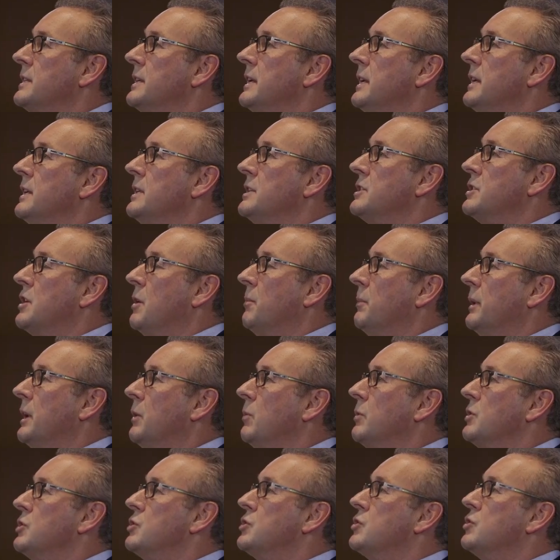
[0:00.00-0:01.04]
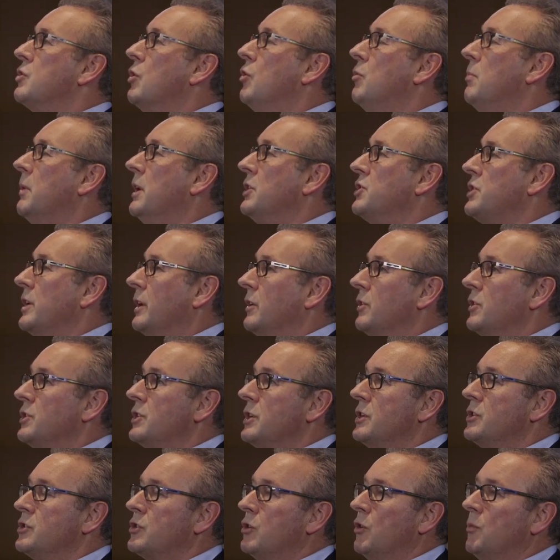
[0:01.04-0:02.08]
seen somebody with so much
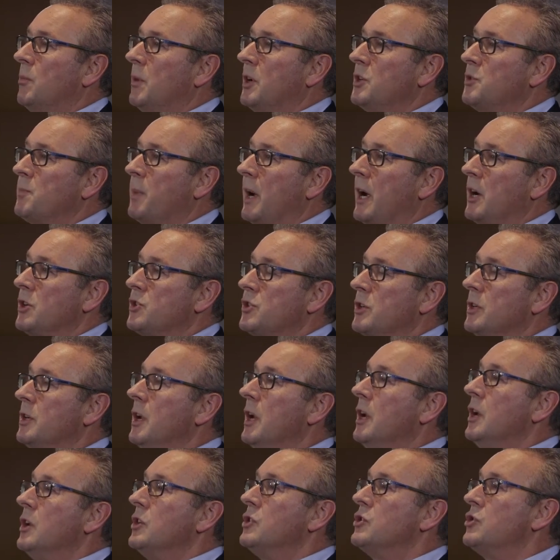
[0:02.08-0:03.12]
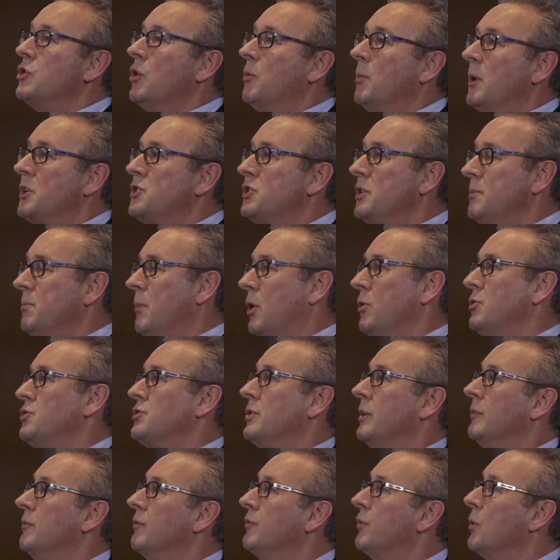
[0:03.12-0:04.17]
energy, so much passion, so much
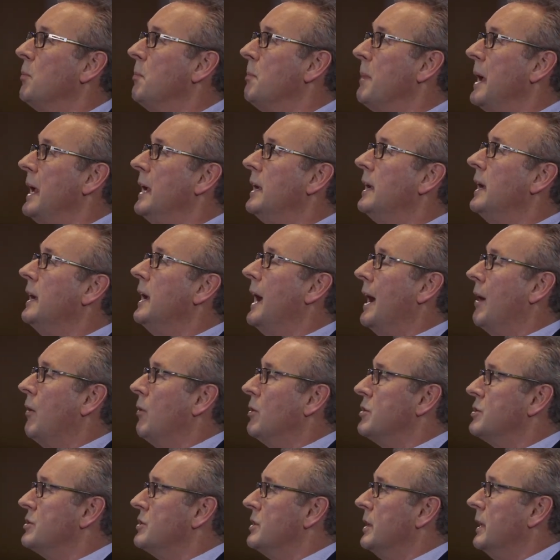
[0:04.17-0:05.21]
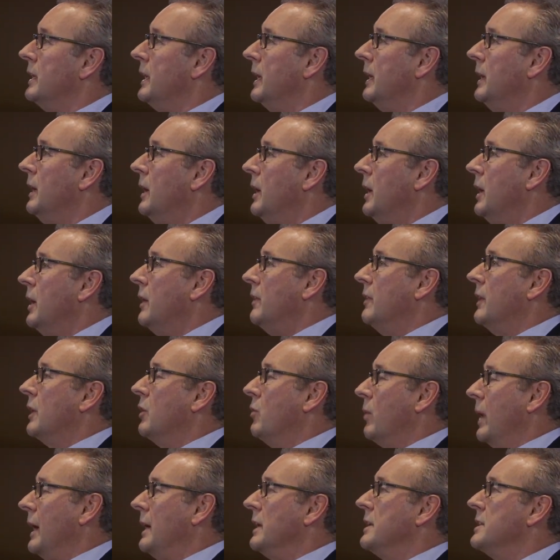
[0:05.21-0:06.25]
emotion for making our city the
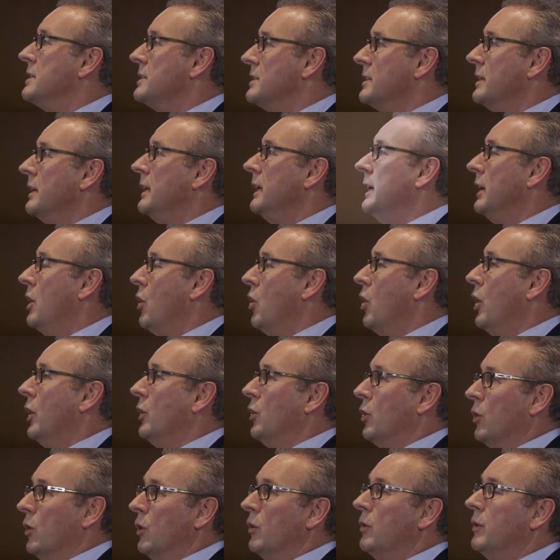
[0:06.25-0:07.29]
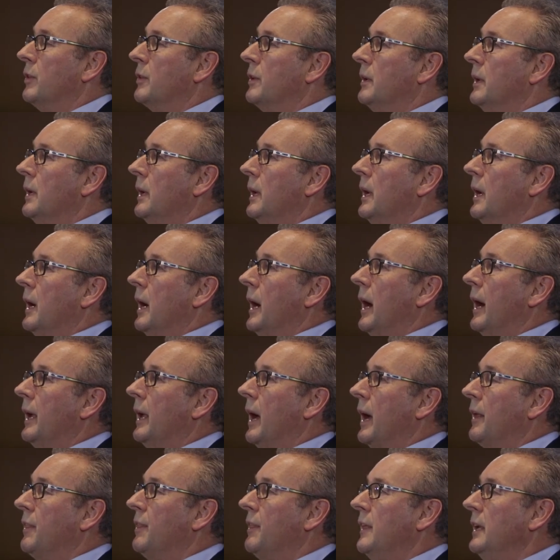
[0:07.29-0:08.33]
greatest city on earth.
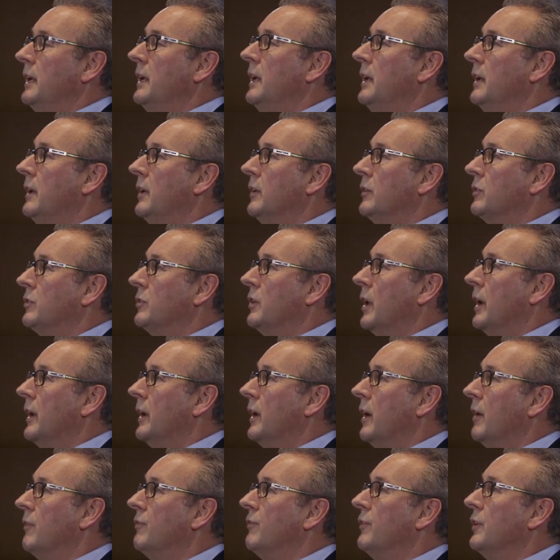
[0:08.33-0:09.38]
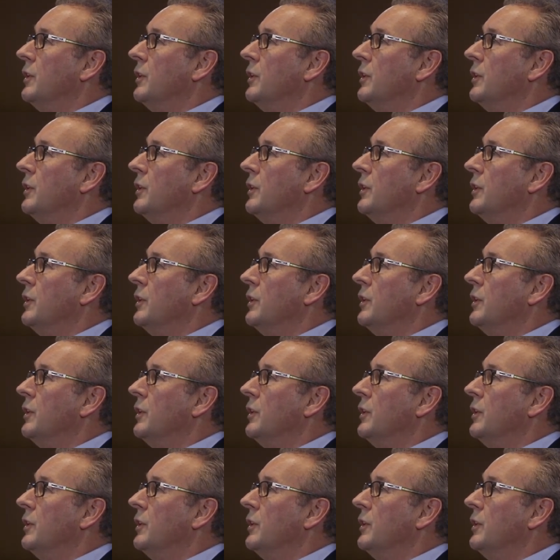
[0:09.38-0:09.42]
I think he has done a